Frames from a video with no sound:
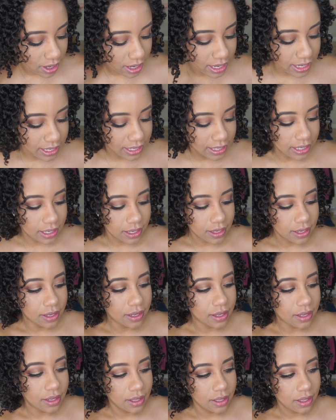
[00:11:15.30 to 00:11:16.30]
I
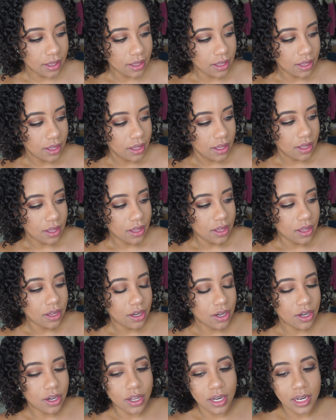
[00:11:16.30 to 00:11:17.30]

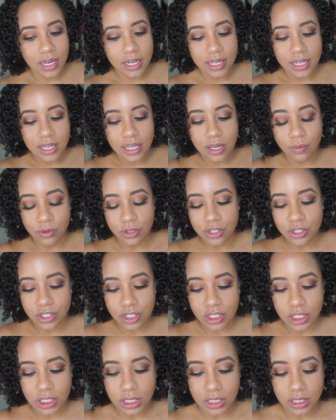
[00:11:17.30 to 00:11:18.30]
could have did was
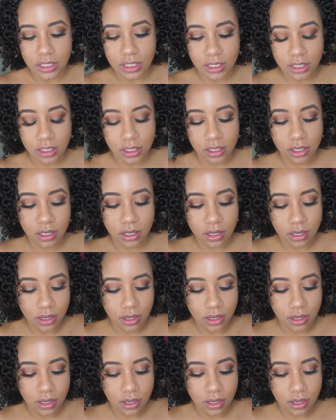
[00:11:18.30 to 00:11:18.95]
just